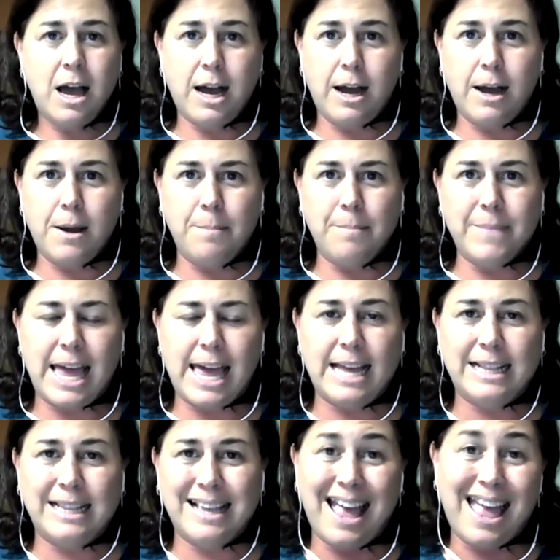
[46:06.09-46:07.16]
Um,
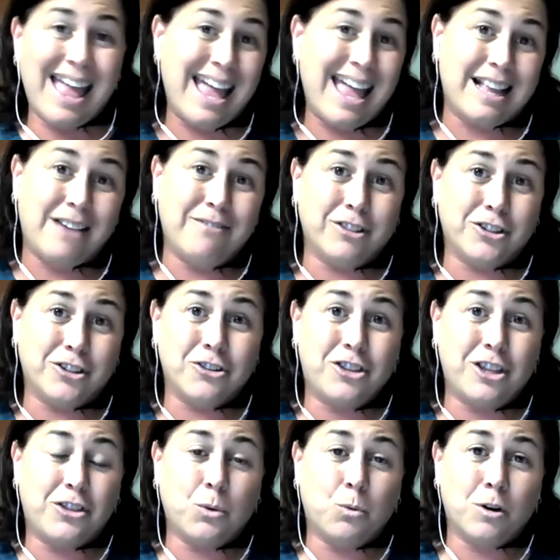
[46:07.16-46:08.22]
and, and I've learned
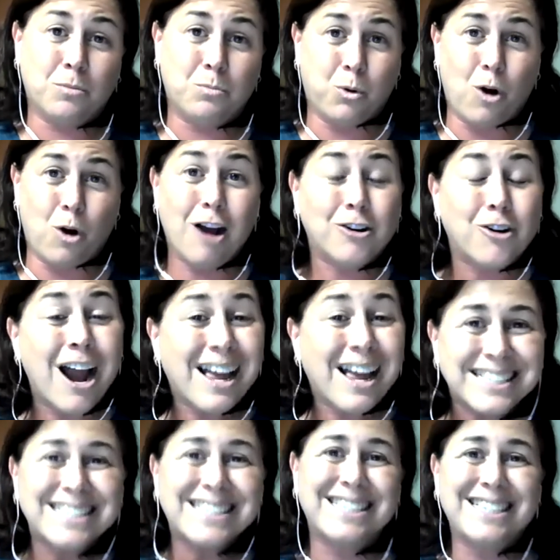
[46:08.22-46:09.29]
that the word
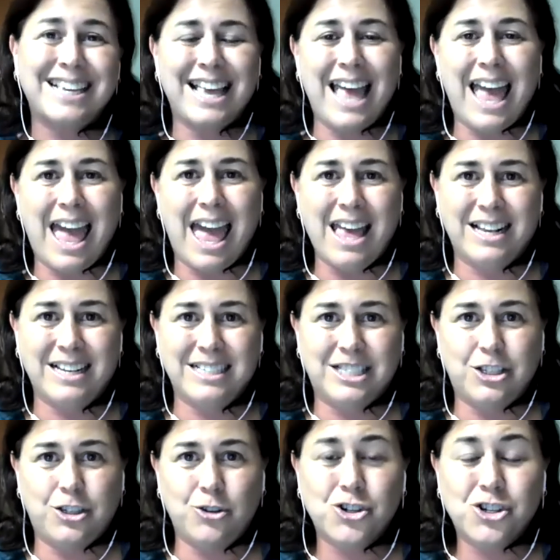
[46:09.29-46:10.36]
progress
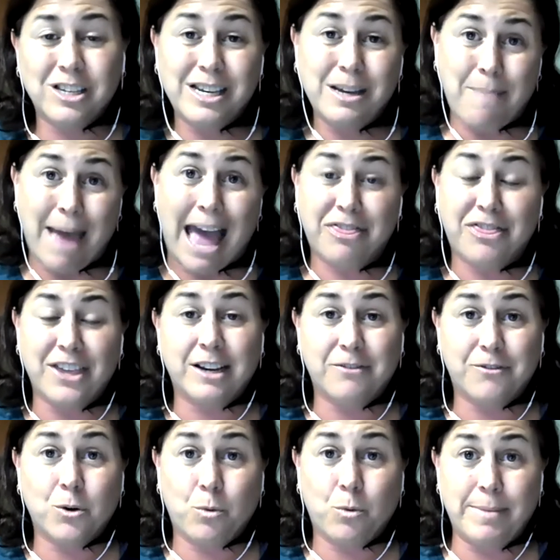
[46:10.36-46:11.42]
is usually a bad thing
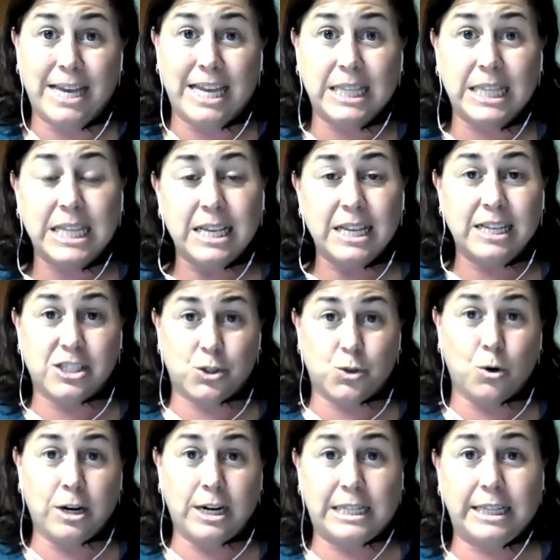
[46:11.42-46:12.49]
for women
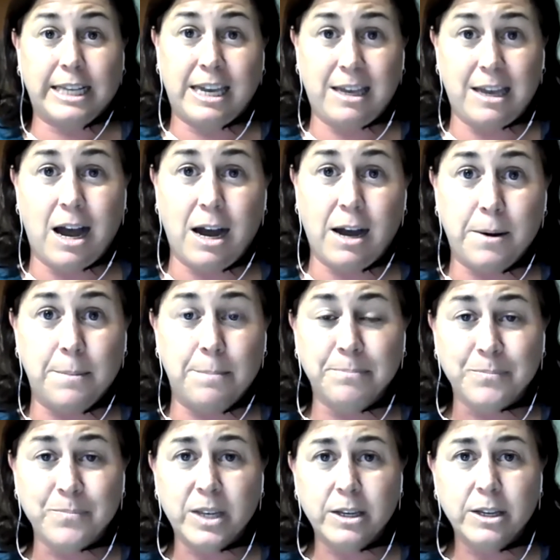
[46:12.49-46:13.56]
historically, um,
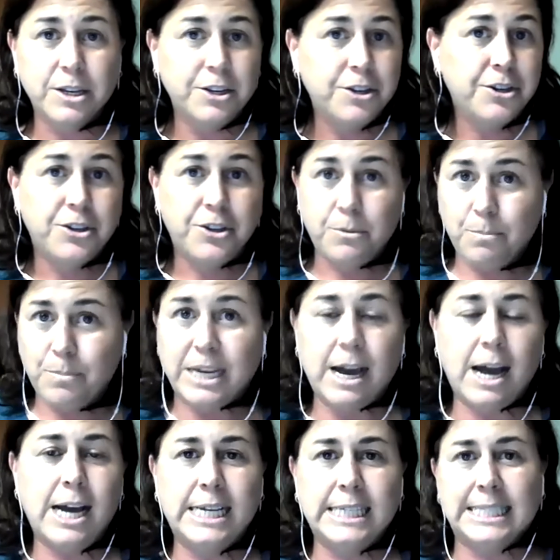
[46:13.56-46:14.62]

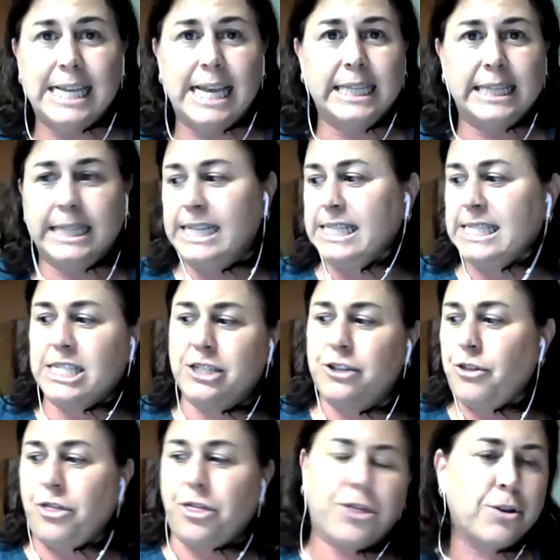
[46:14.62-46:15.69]
because at least
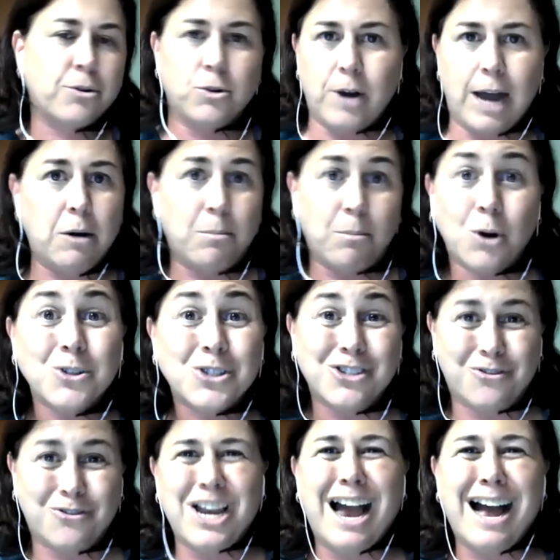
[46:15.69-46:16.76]
throughout most
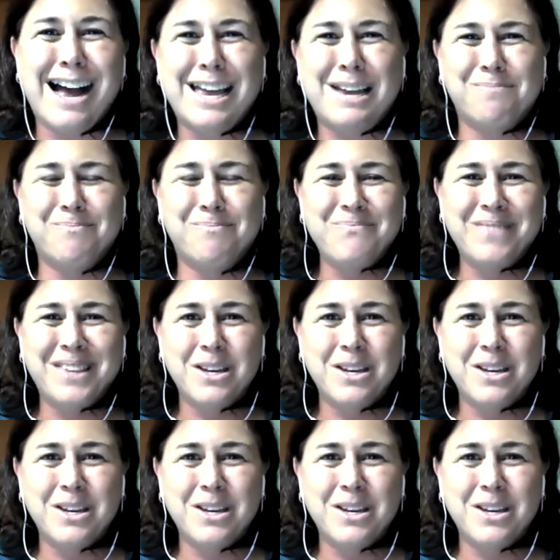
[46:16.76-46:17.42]
of time,